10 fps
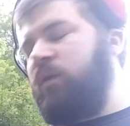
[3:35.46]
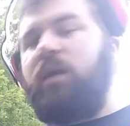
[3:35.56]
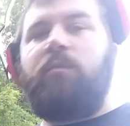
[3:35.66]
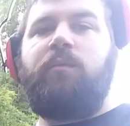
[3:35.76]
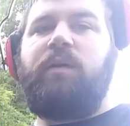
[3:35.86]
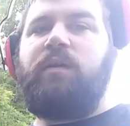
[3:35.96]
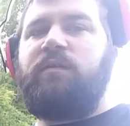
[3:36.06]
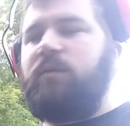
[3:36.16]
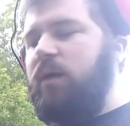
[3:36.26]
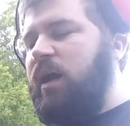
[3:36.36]
M&P and
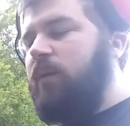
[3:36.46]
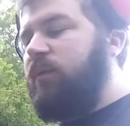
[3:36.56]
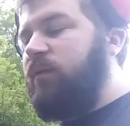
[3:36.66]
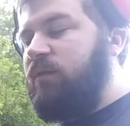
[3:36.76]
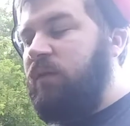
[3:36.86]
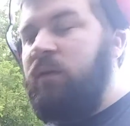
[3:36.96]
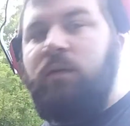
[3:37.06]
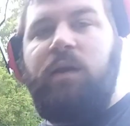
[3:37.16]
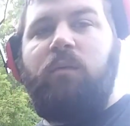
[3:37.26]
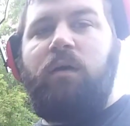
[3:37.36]
see what happens.
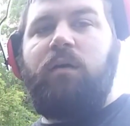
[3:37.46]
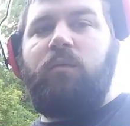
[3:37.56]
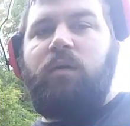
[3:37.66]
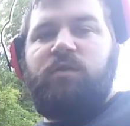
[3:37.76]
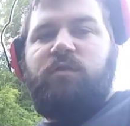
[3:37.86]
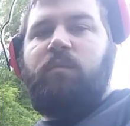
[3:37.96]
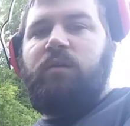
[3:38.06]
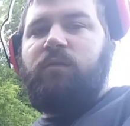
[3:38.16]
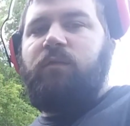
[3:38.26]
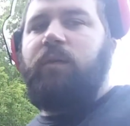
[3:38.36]
Now watch the
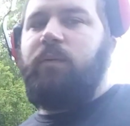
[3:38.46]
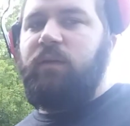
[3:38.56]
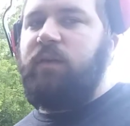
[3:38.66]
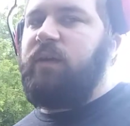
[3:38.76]
muzzle flip on this.